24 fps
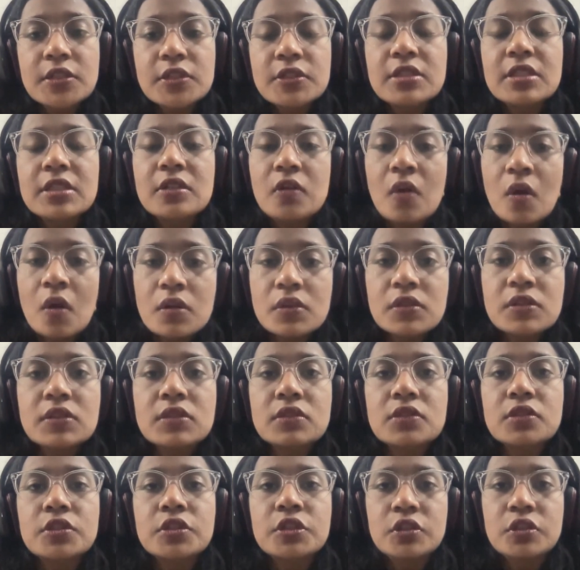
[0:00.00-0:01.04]
So the
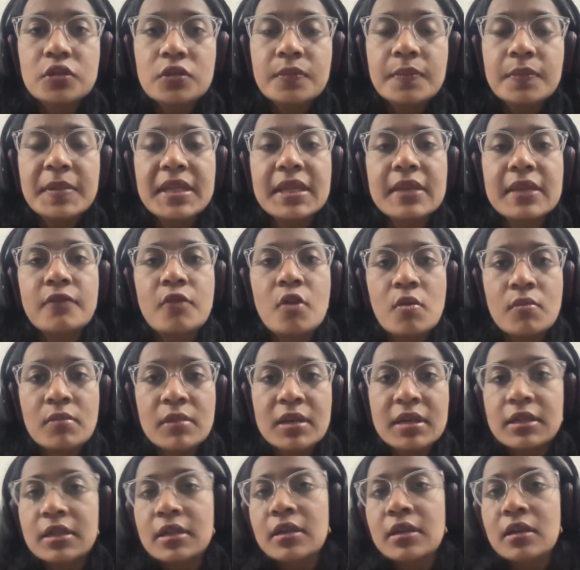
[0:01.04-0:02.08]
laws should be
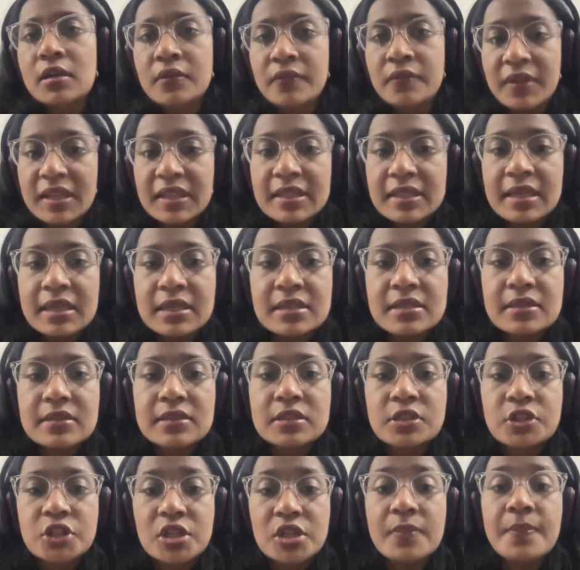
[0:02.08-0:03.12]
formulated in a way that
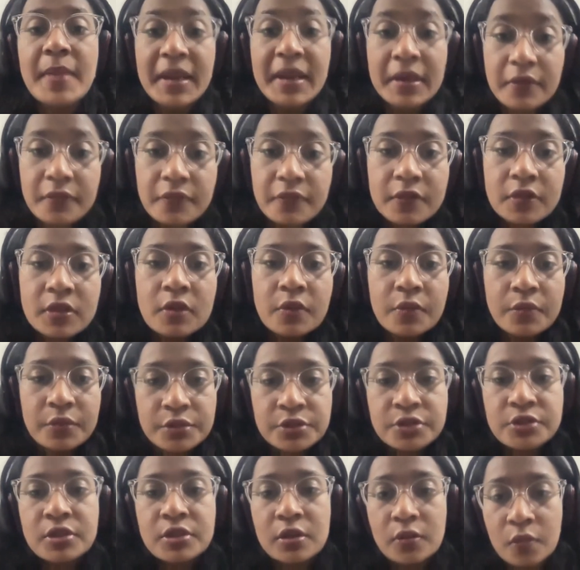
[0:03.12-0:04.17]
shall benefit the
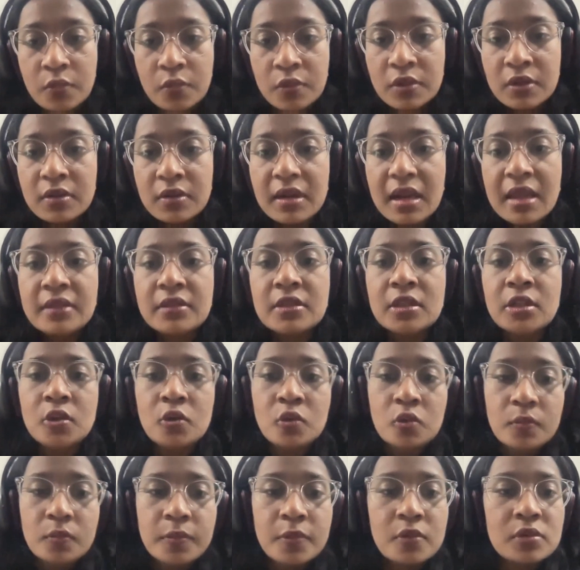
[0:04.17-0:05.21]
original owner, and the
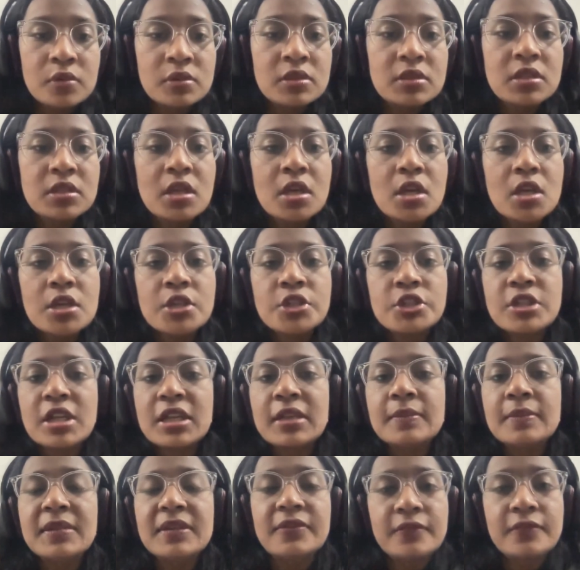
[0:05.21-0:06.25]
loopholes
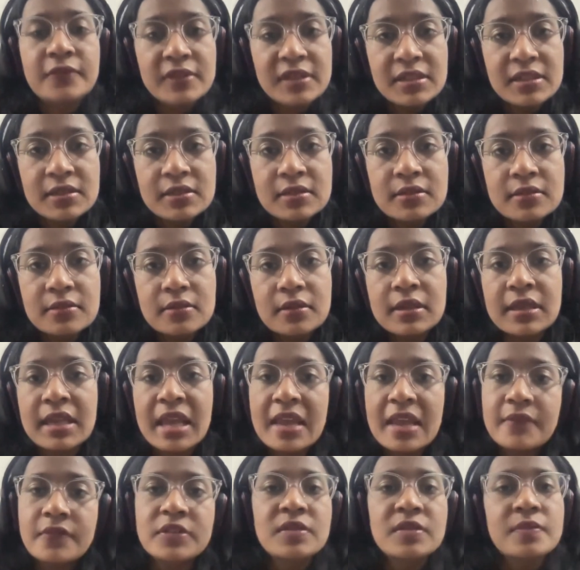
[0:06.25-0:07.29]
shall be fixed
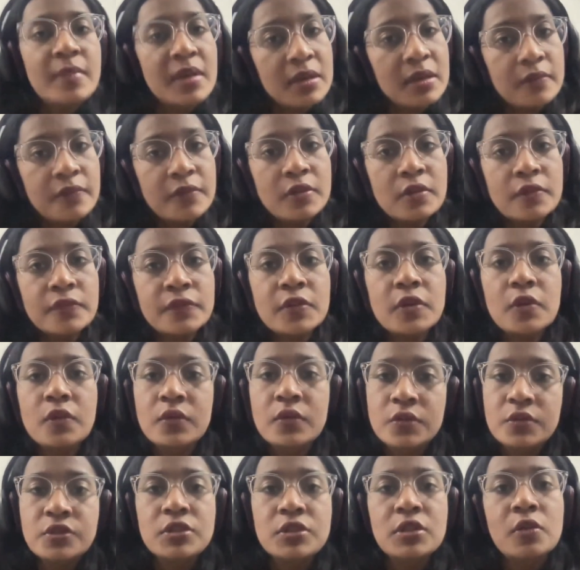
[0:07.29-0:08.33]
again for the benefit of the
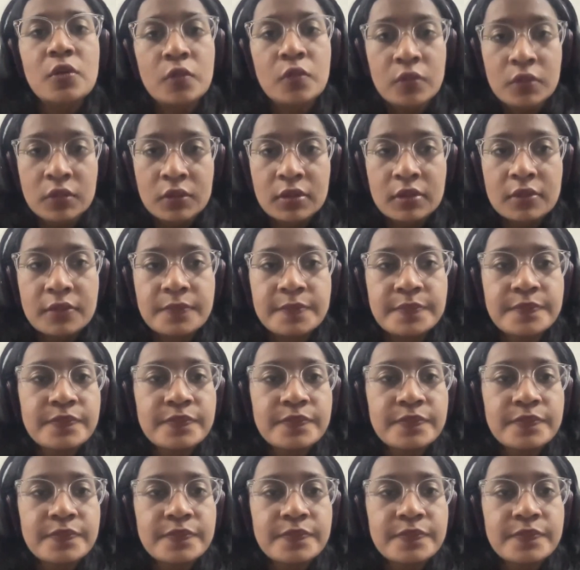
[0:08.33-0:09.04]
original owner.